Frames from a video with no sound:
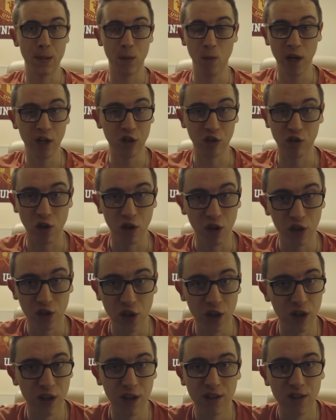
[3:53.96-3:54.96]
we're just going to
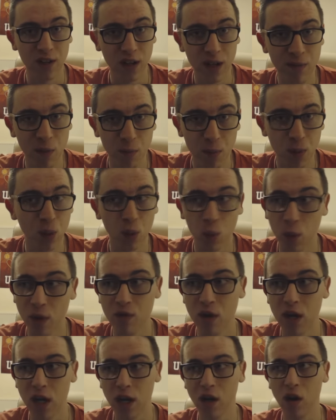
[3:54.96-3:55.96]
turn into Liverpool. We
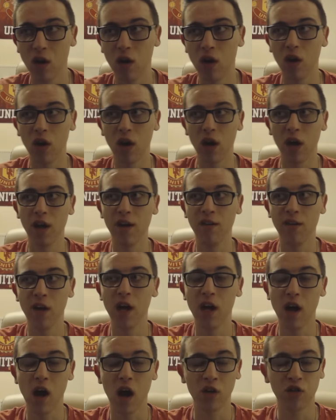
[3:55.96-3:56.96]
really are.
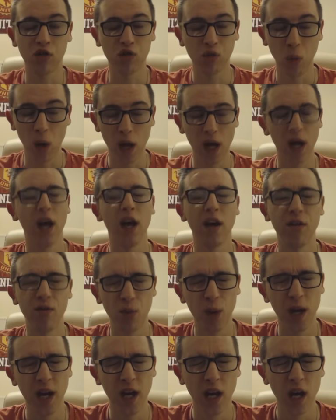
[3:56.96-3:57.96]
Like I swear,
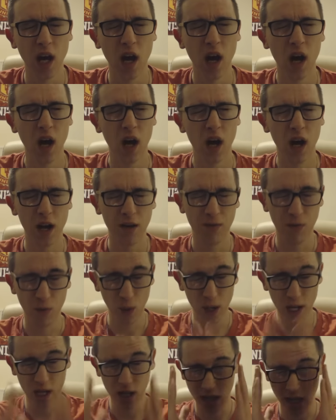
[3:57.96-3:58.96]
if we if
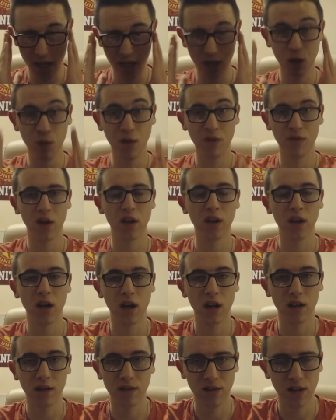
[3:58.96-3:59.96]
we let Louis Van
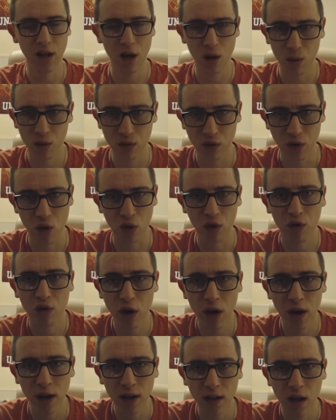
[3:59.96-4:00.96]
Gaal see out his
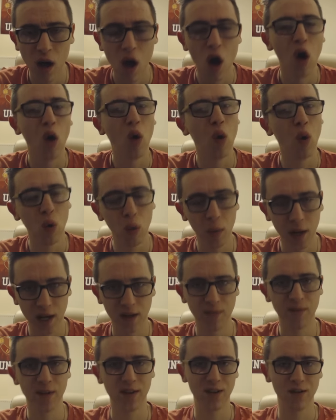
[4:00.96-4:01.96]
contract, or we
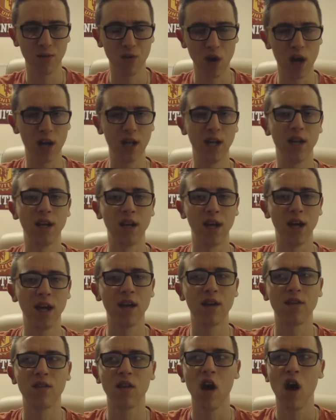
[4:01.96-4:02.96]
give it to Ryan
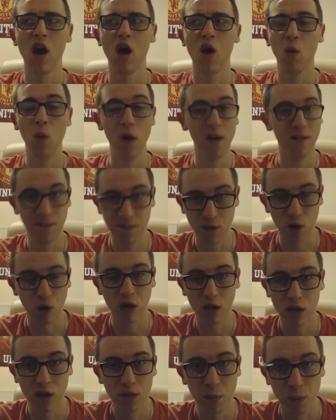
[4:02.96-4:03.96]
Giggs, we're
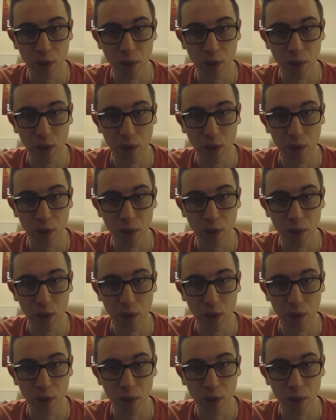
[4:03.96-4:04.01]
fucked